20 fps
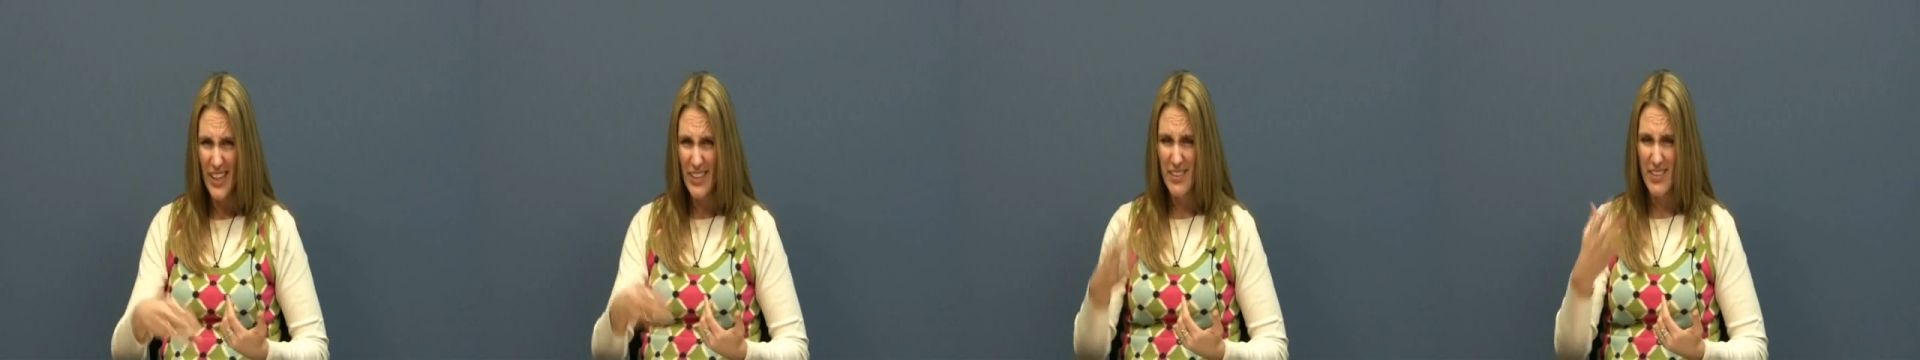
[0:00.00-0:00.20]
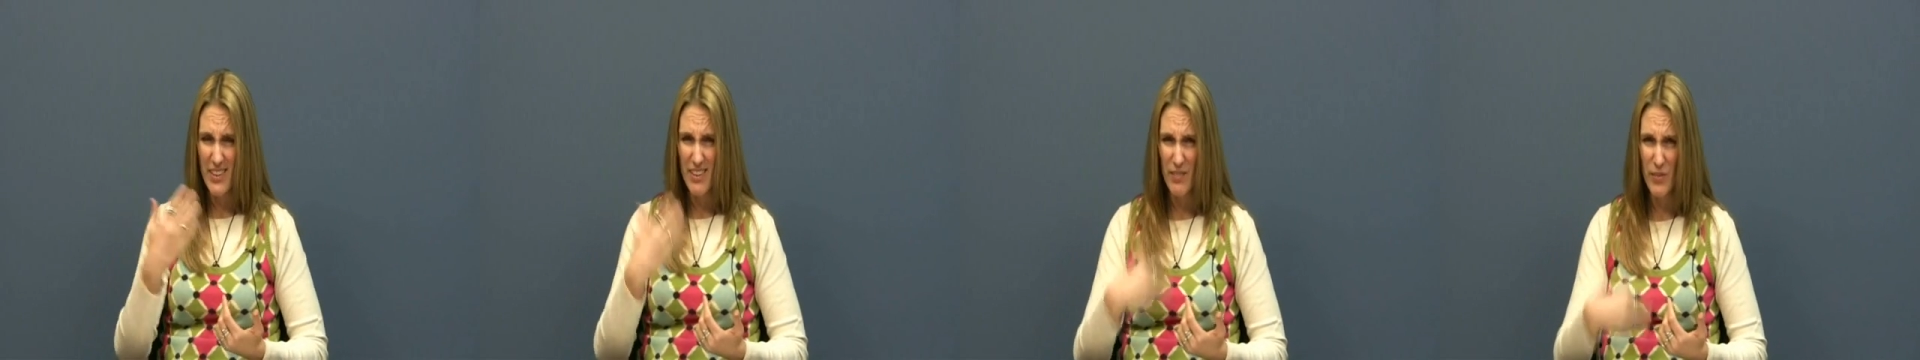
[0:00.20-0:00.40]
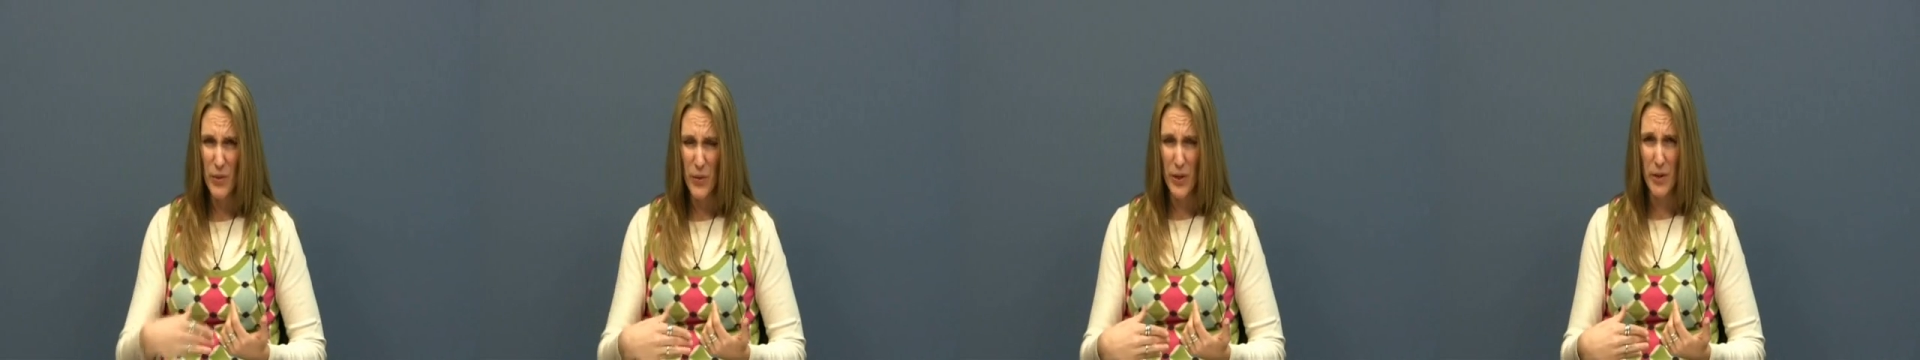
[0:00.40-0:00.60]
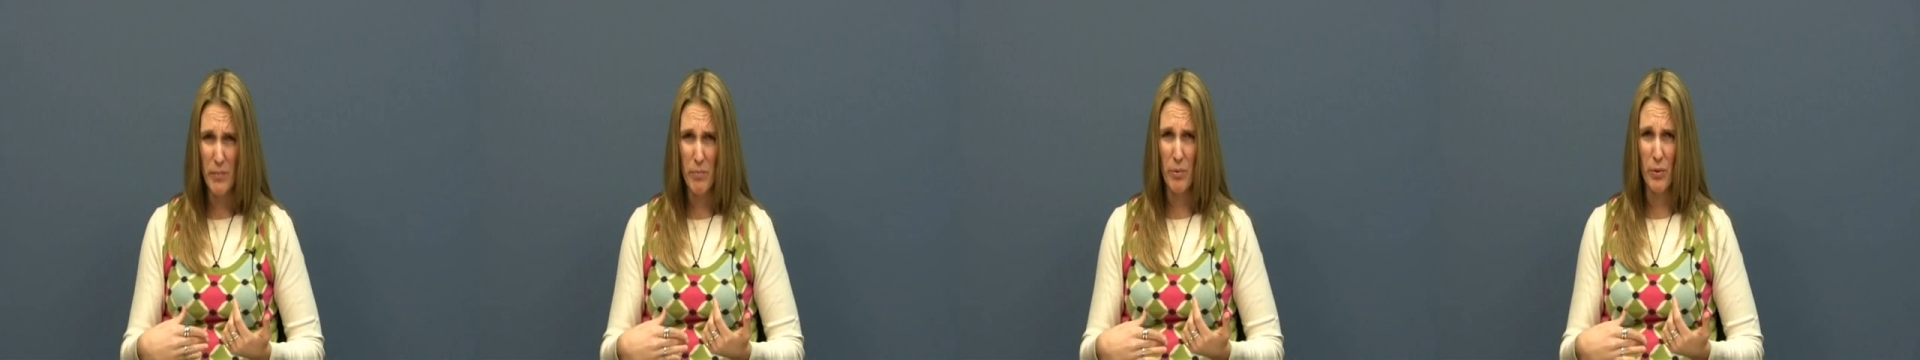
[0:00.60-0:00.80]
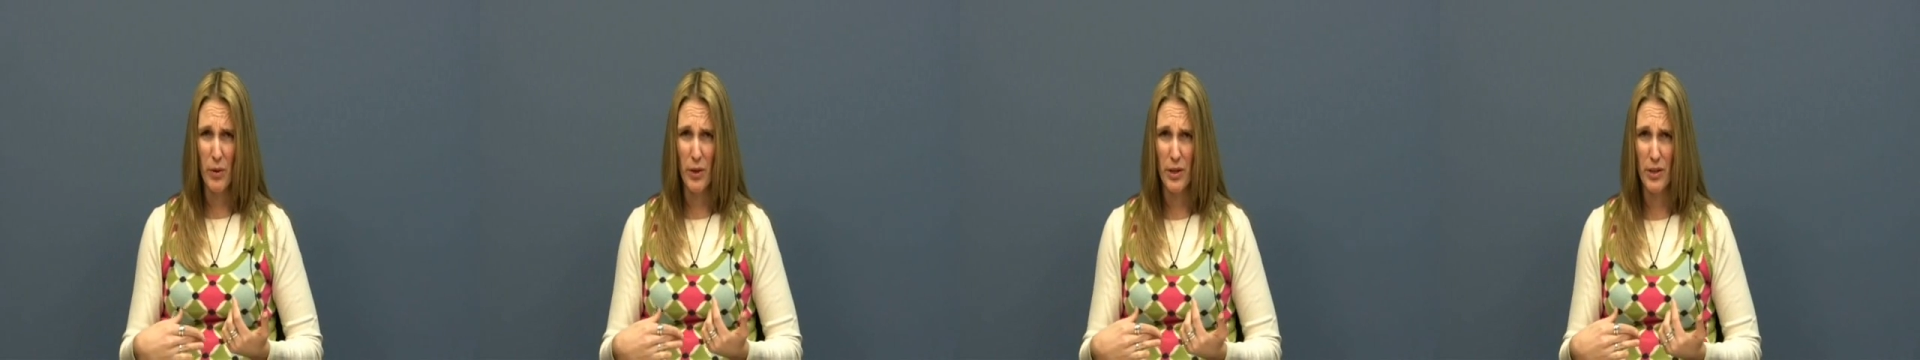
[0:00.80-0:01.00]
and to give their
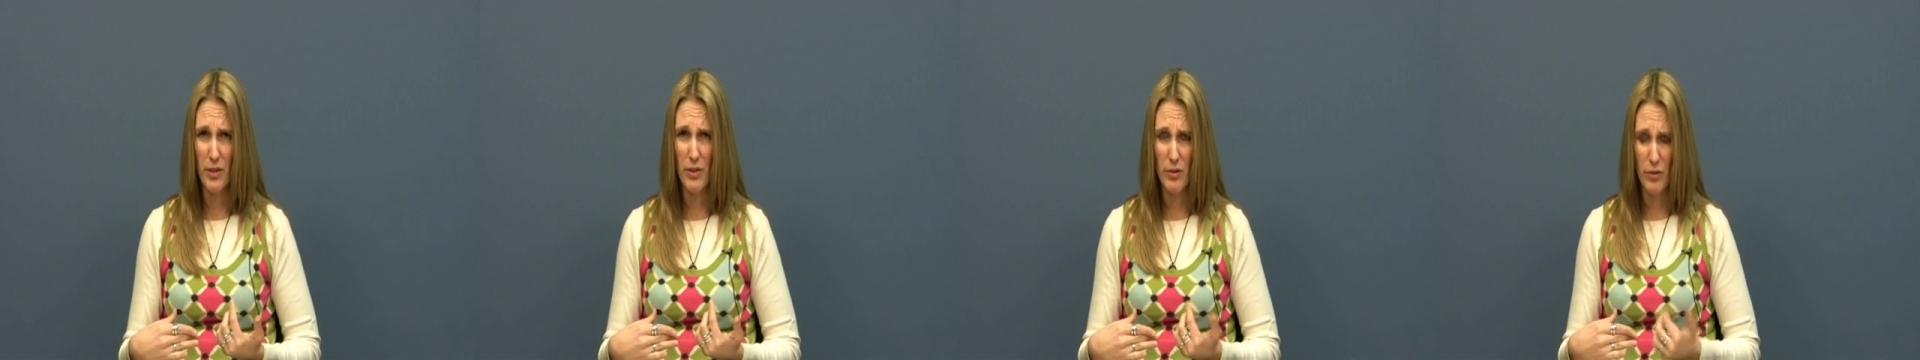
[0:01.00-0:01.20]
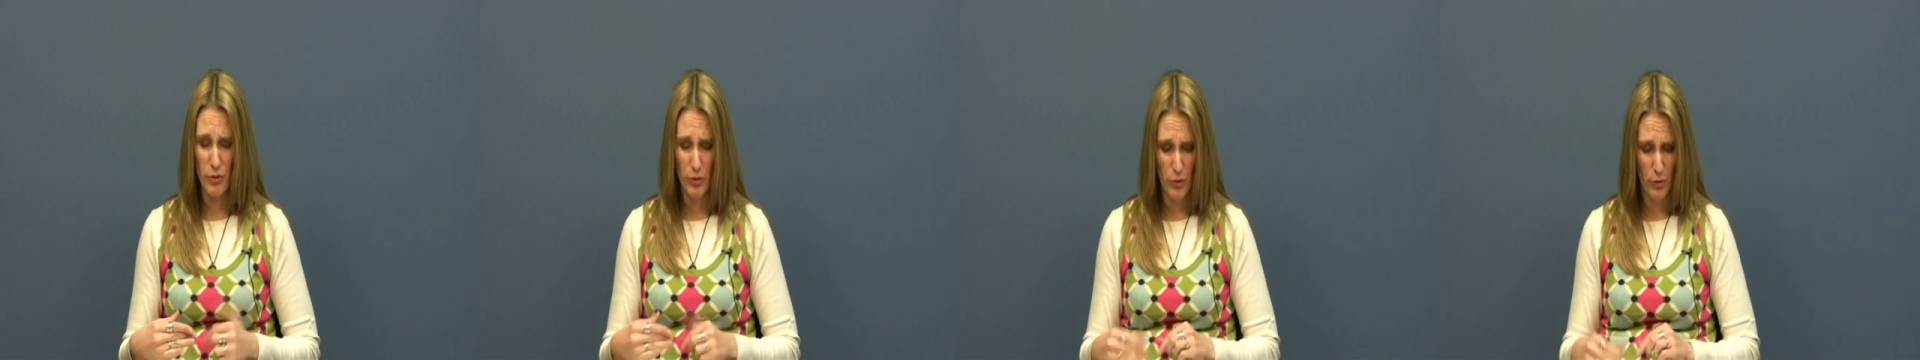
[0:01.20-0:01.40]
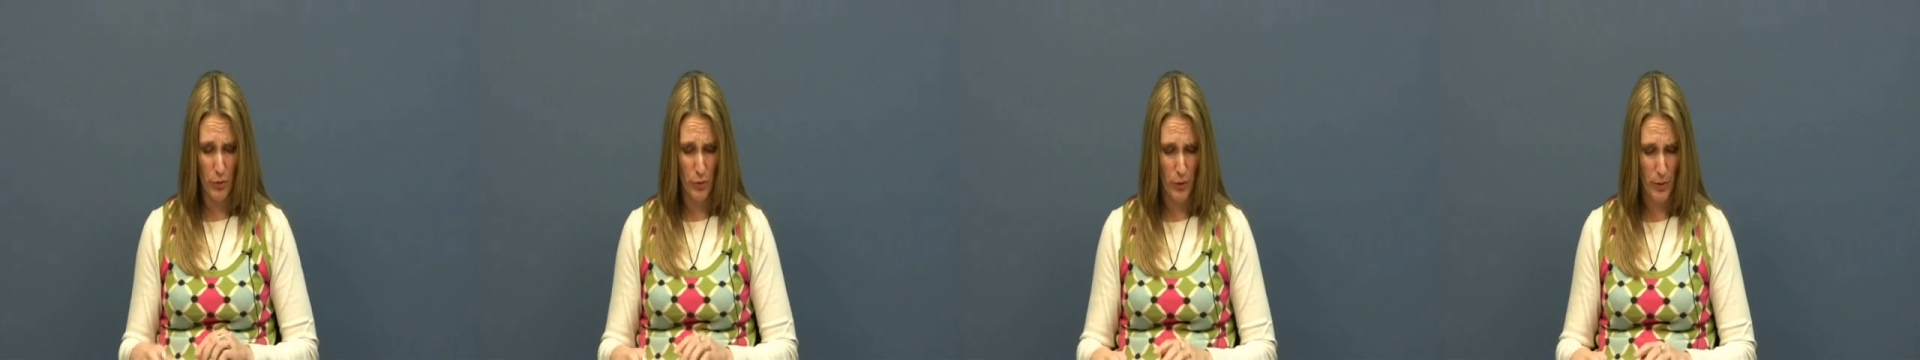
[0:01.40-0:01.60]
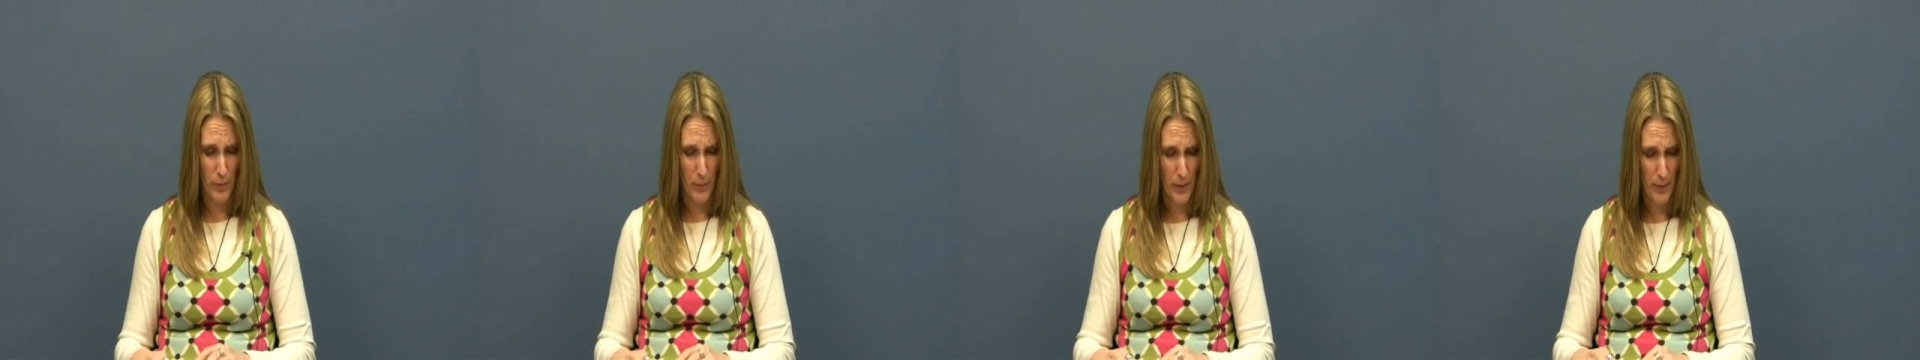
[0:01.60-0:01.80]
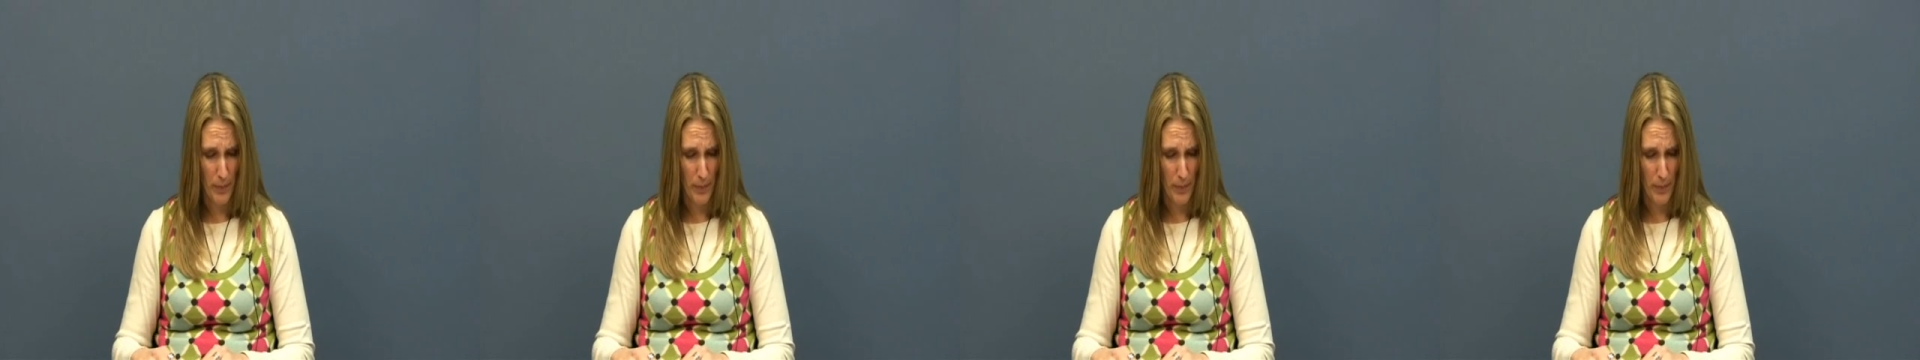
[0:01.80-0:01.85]
input to the